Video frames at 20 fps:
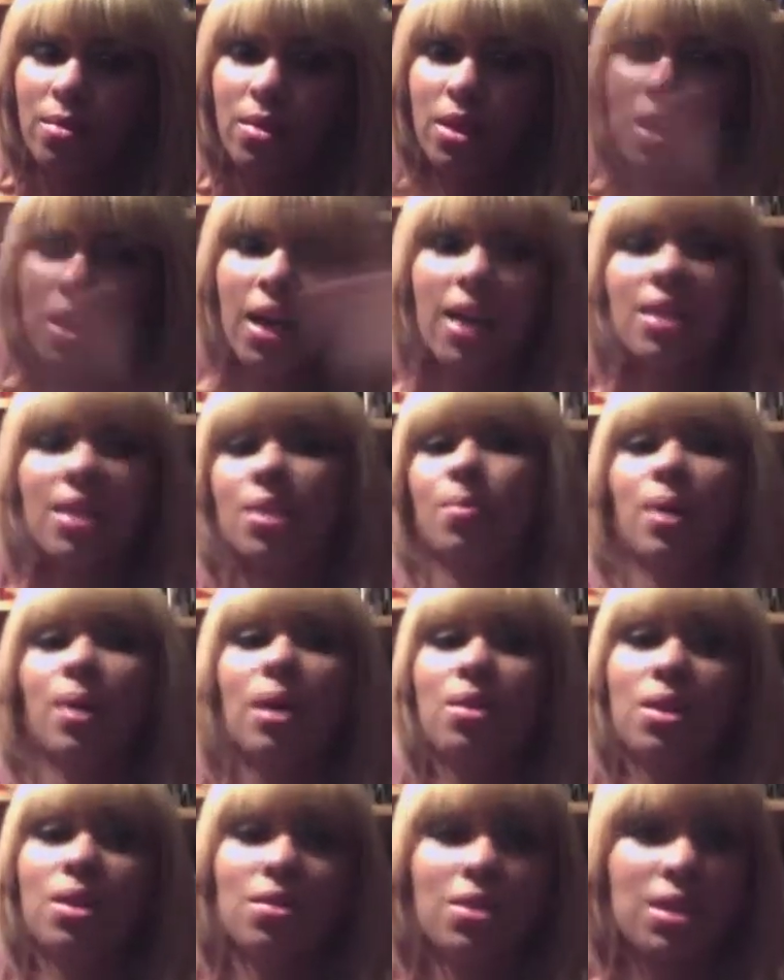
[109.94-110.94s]
had to buy
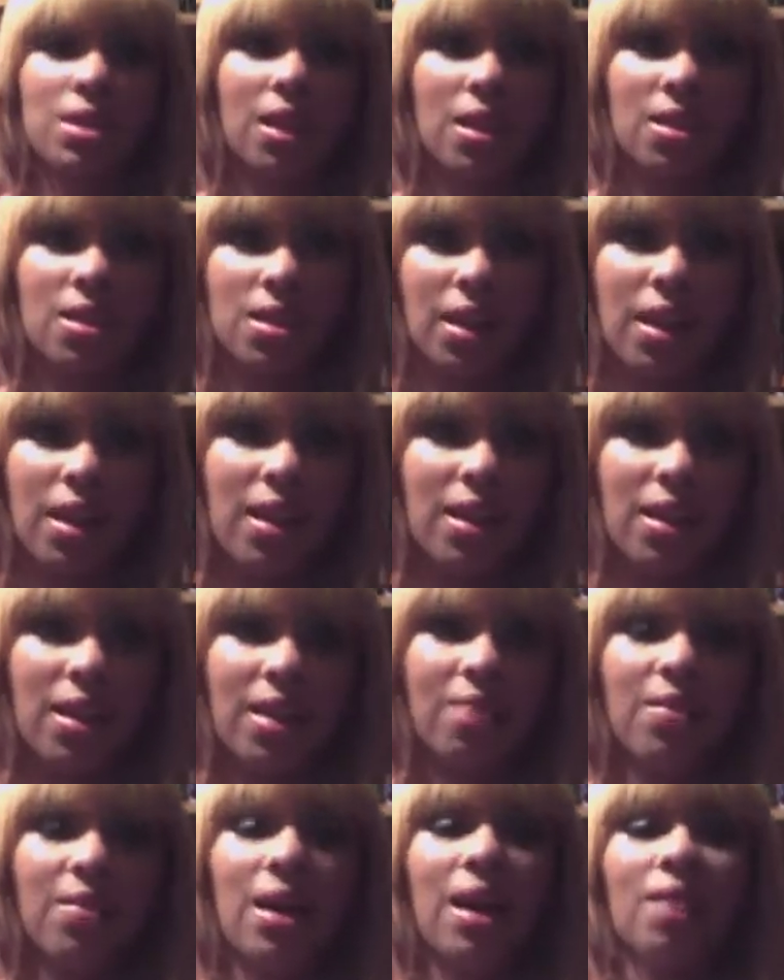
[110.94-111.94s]
whatever size they had
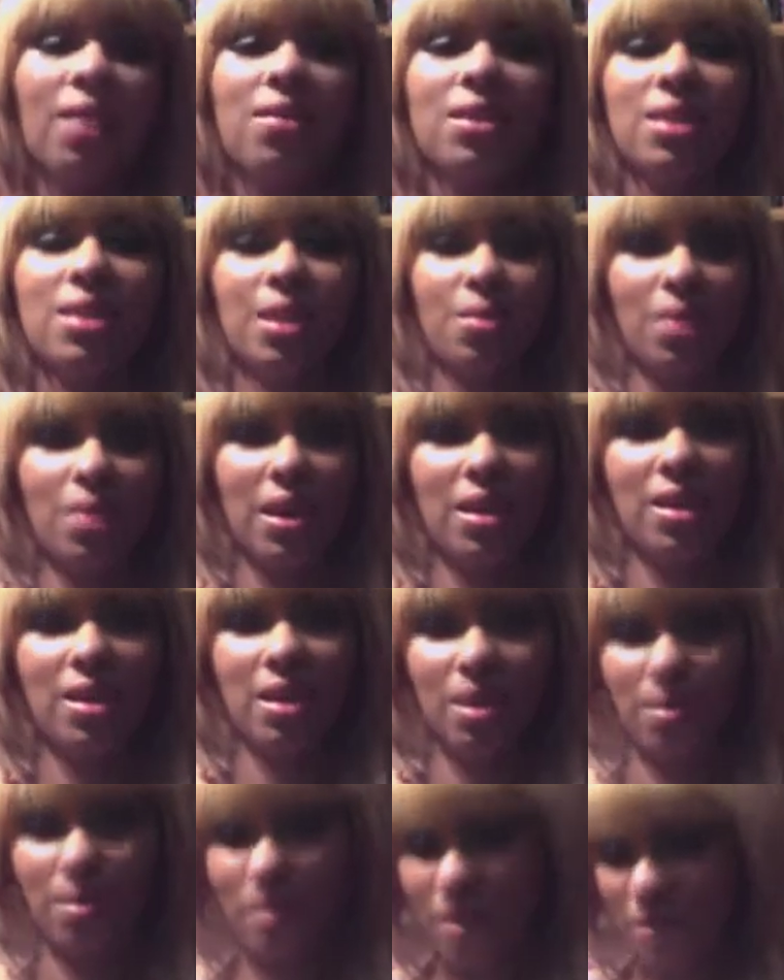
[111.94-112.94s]
left. Obviously, I'm not,
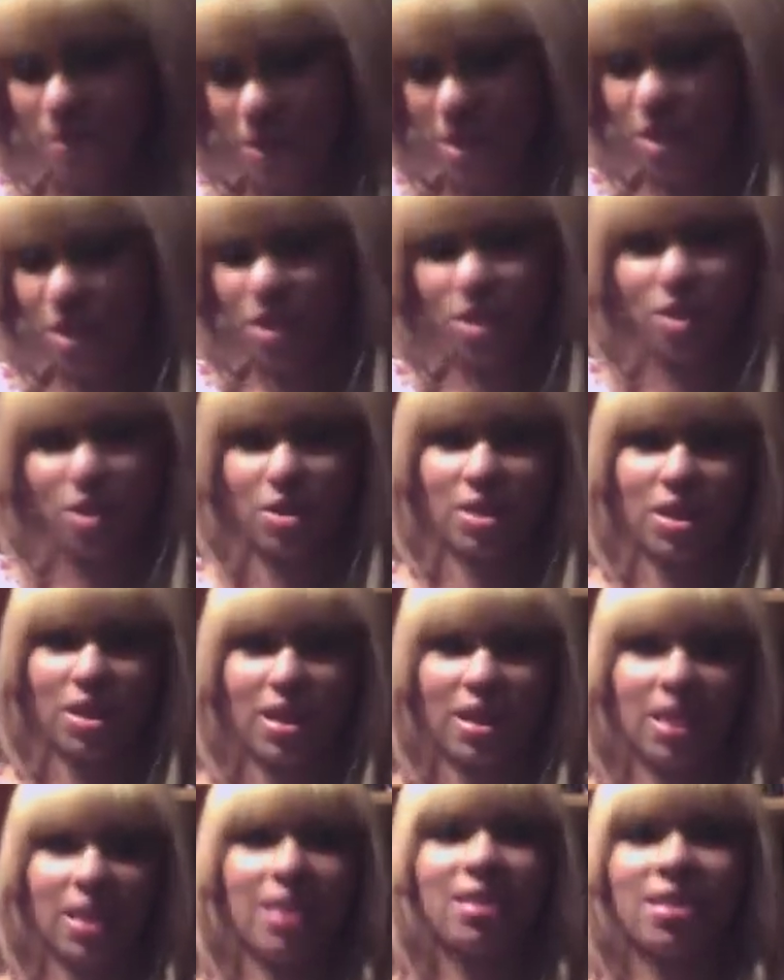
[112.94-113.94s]
like, my Vengeance shirt is like
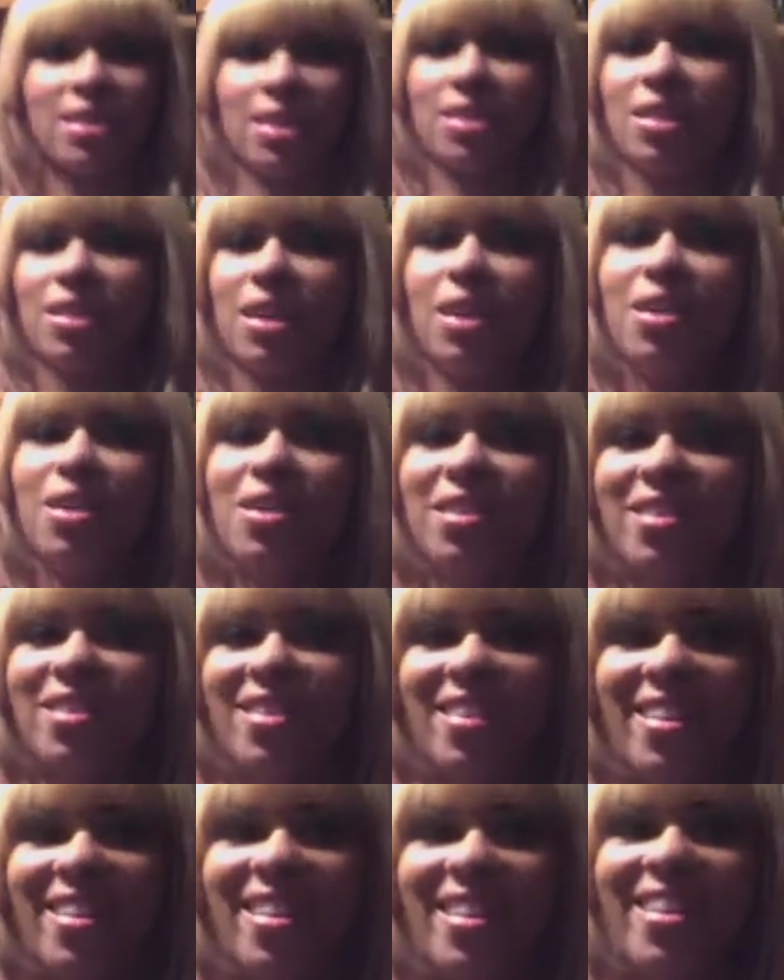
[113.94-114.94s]
an XXL.
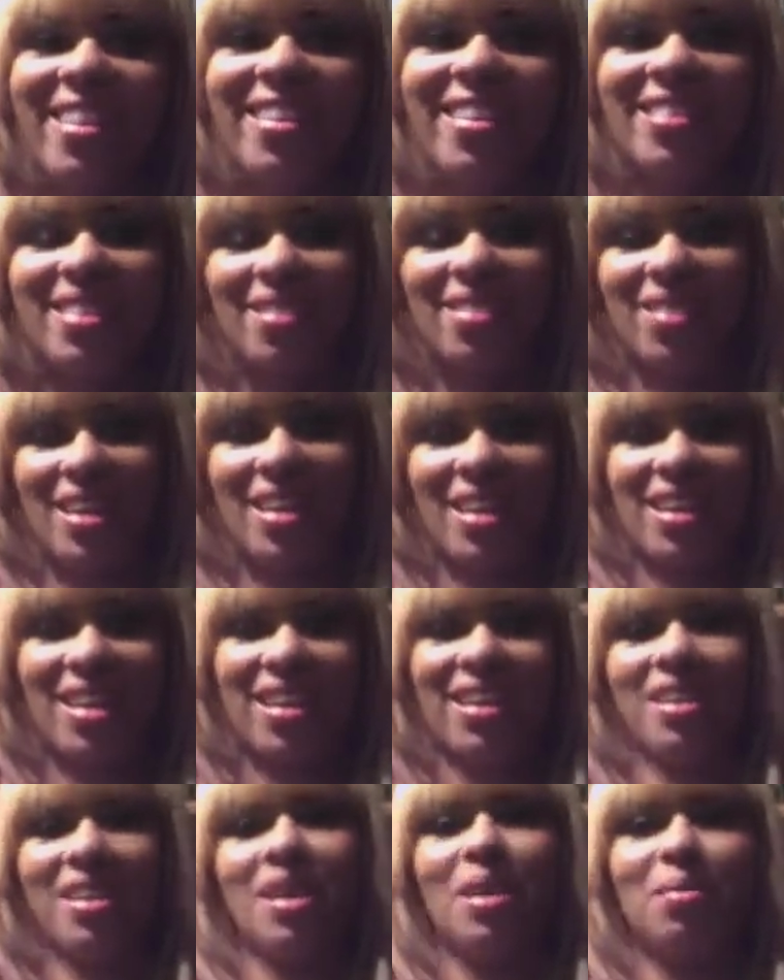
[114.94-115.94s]
So I'm going to
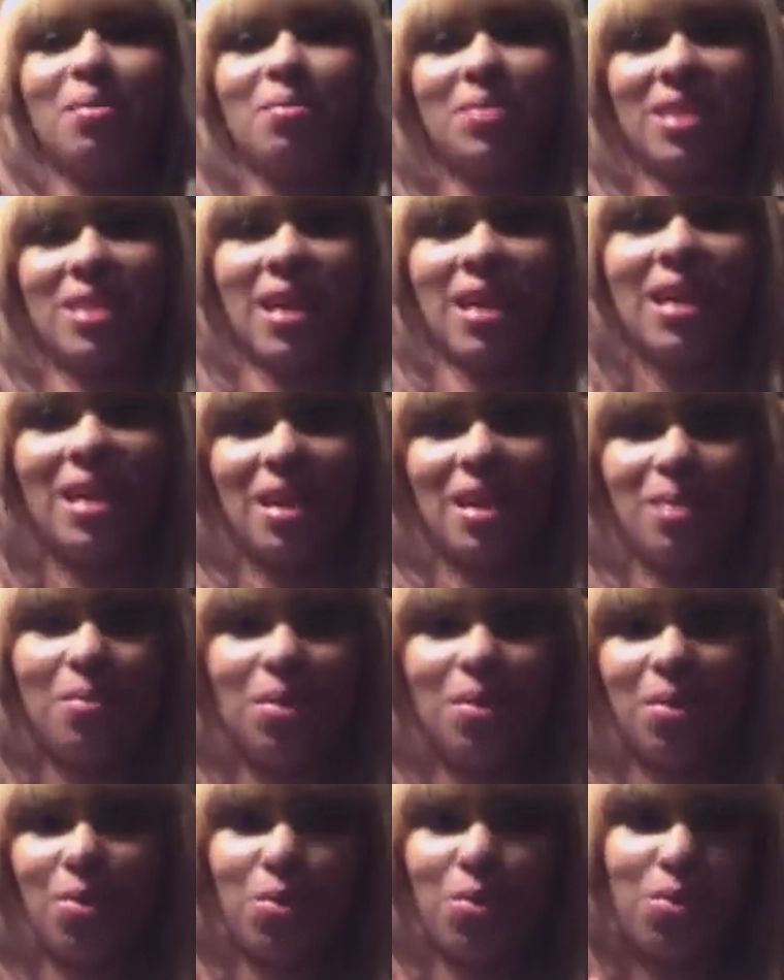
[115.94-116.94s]
cut it up, tie it up,
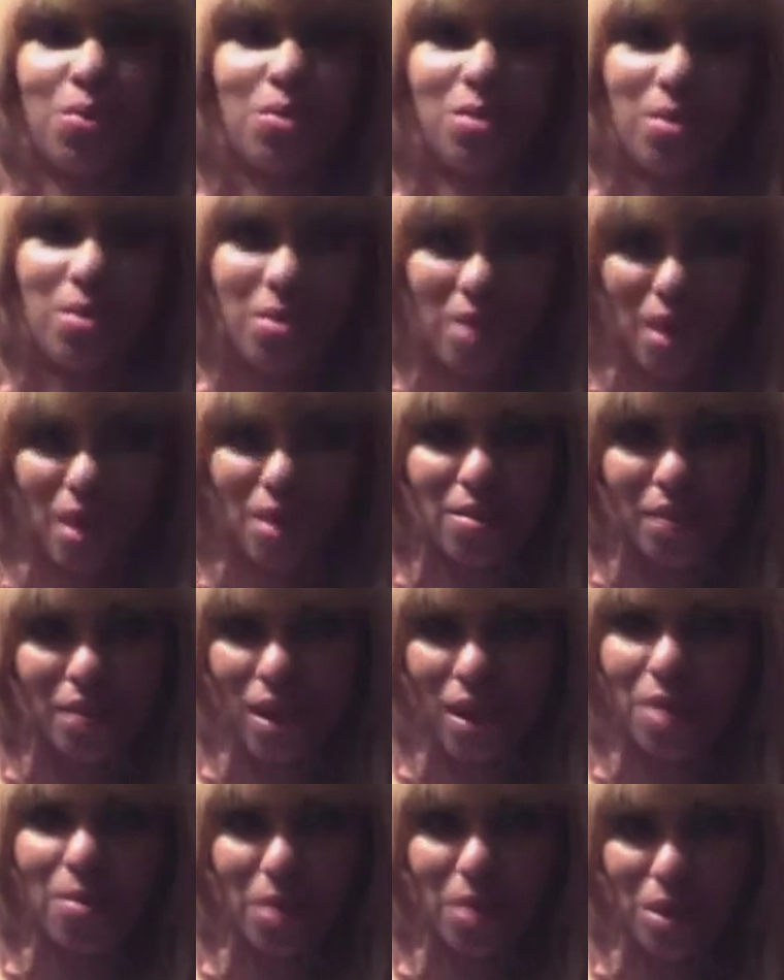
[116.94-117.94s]
and
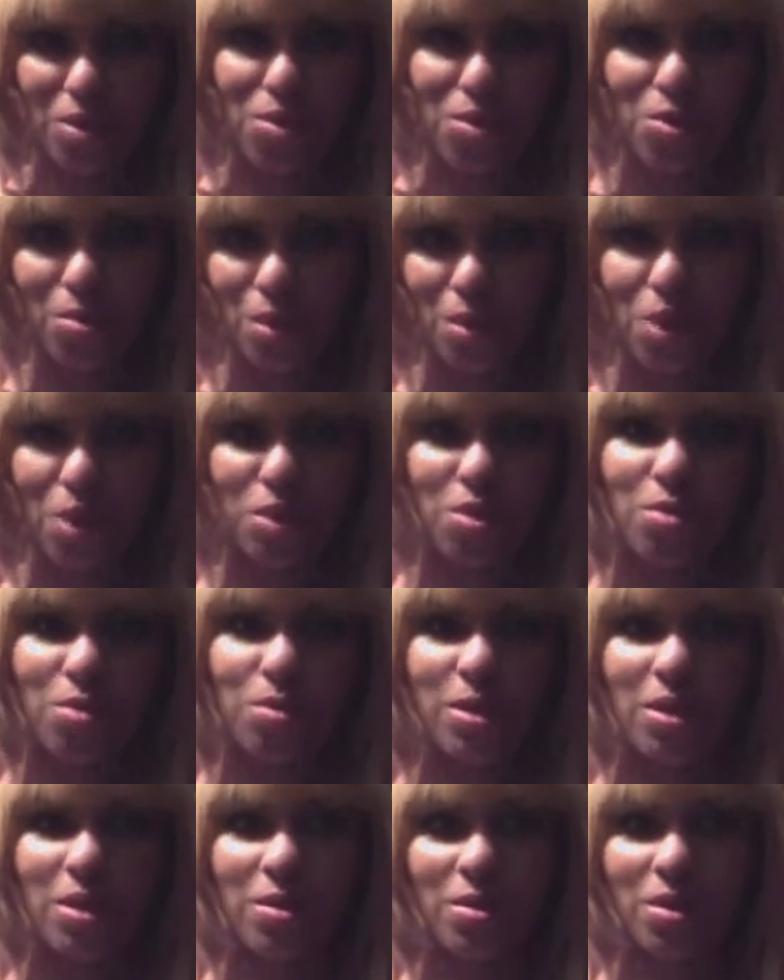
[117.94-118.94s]
that'll be the new merch. Will
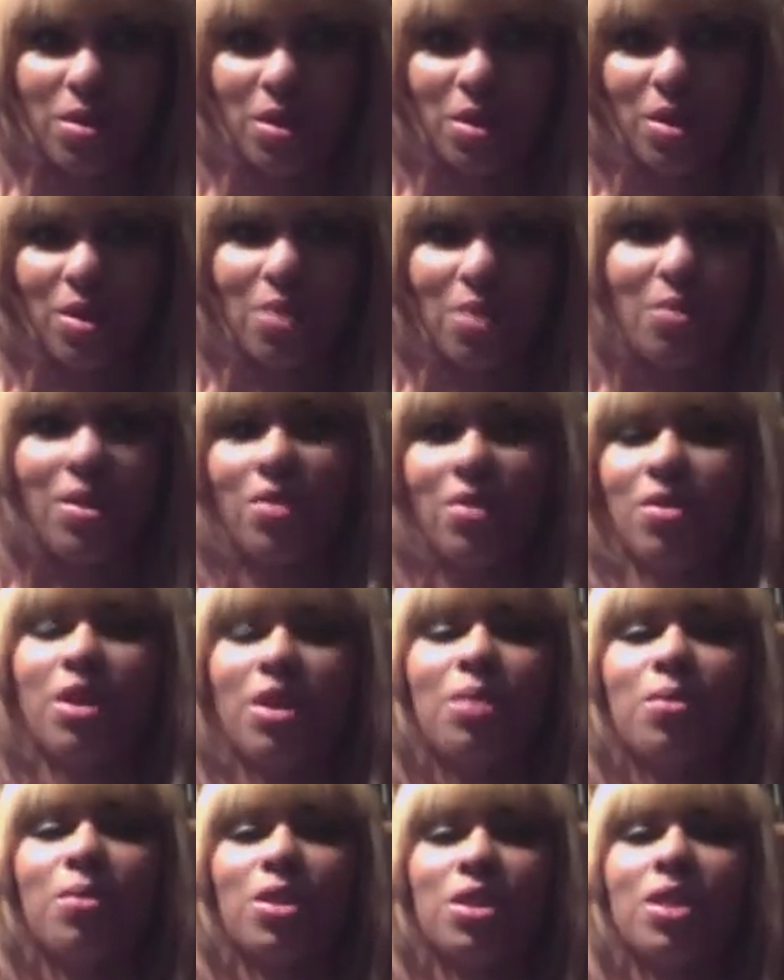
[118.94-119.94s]
be
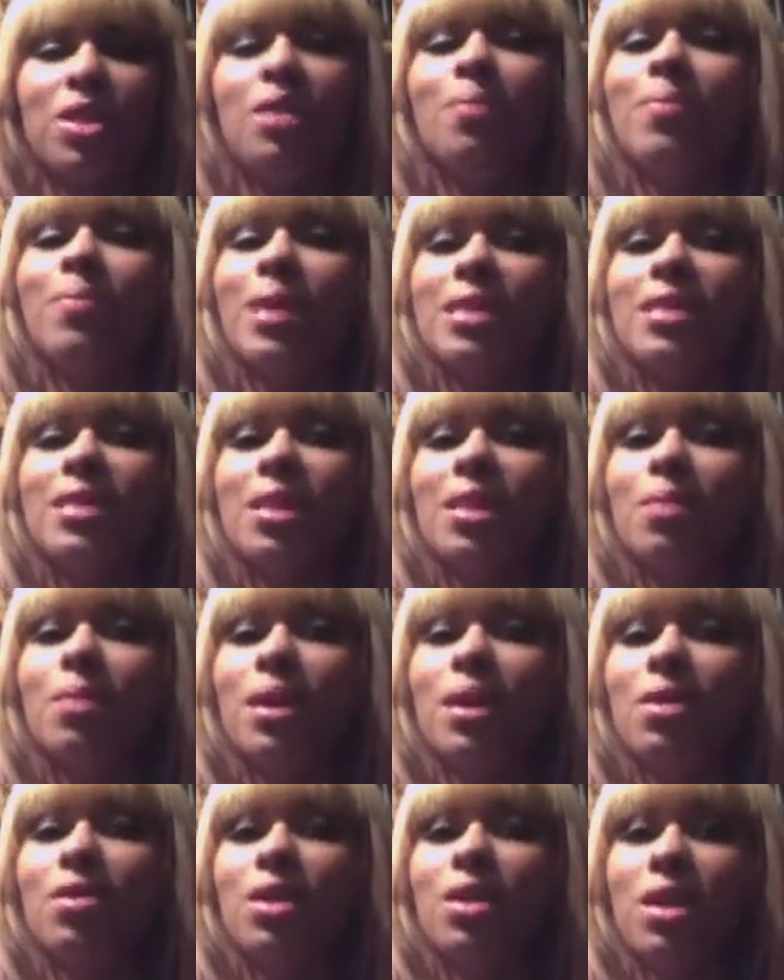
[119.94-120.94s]
reinvented merch. And the best thing
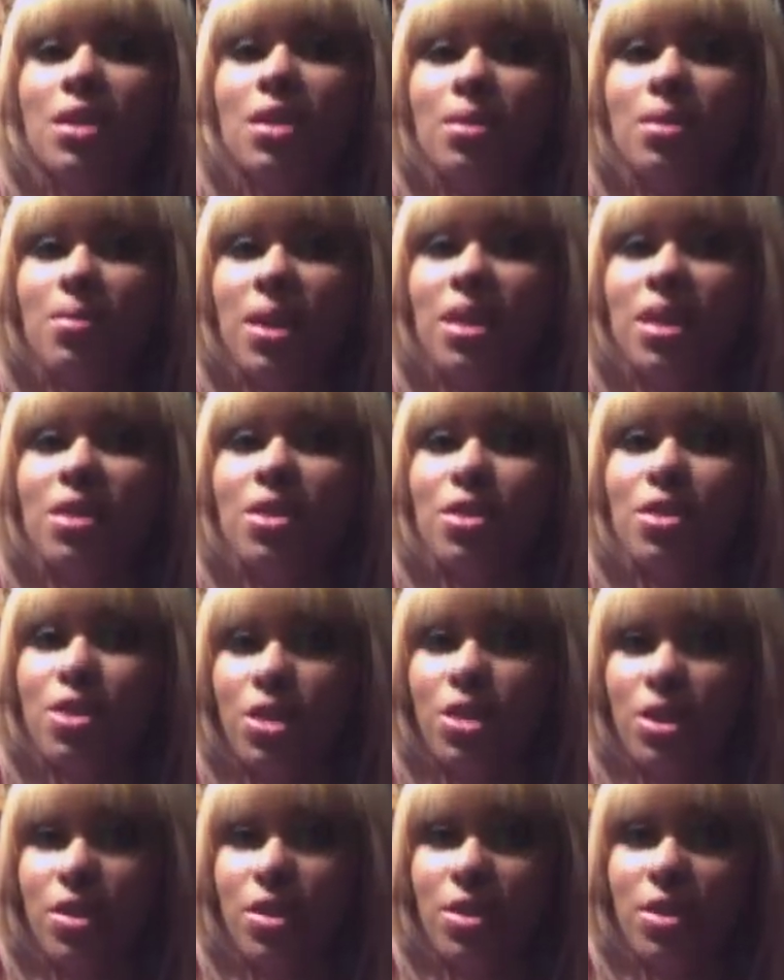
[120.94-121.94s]
about customizing your
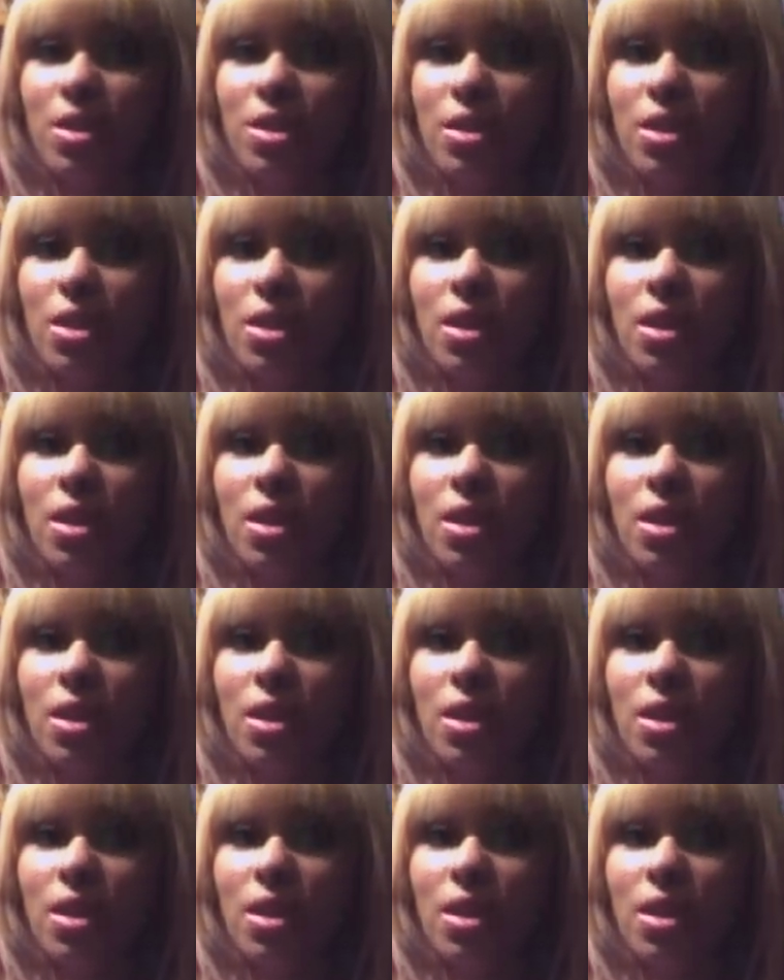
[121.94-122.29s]
shirts